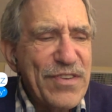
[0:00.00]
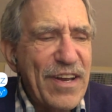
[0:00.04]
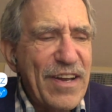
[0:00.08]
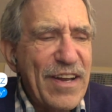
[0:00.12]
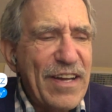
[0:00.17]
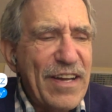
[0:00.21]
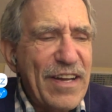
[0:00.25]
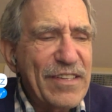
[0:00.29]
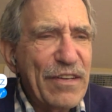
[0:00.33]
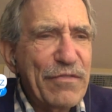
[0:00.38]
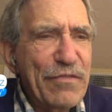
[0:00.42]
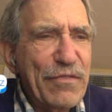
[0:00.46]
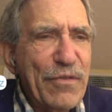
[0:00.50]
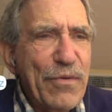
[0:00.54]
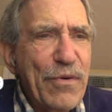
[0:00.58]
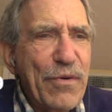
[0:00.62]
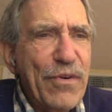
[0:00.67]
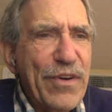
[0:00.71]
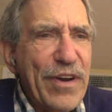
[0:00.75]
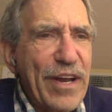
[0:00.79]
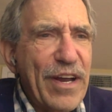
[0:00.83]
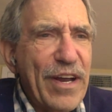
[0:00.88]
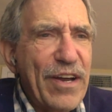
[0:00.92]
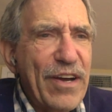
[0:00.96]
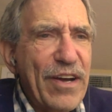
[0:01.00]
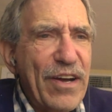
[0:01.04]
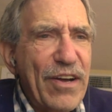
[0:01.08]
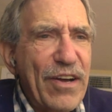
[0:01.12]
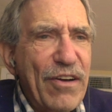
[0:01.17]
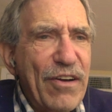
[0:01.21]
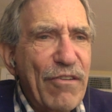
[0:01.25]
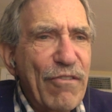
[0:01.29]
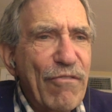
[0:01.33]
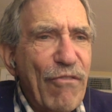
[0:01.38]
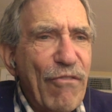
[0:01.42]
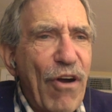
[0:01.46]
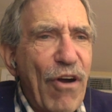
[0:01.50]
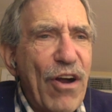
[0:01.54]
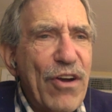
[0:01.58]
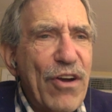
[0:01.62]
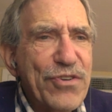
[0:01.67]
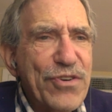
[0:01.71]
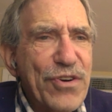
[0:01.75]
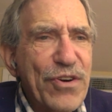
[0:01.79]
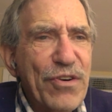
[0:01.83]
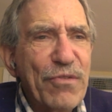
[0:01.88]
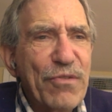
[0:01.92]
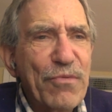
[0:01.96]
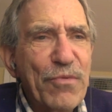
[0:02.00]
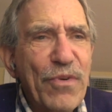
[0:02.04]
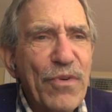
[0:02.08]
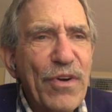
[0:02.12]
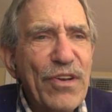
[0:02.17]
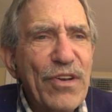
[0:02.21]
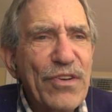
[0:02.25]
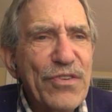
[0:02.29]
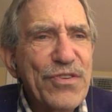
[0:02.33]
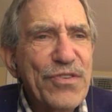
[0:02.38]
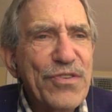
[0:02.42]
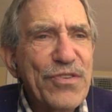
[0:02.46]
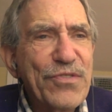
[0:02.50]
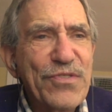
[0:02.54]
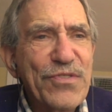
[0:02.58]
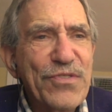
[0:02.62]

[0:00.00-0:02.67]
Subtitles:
I love quoting Roger Walsh,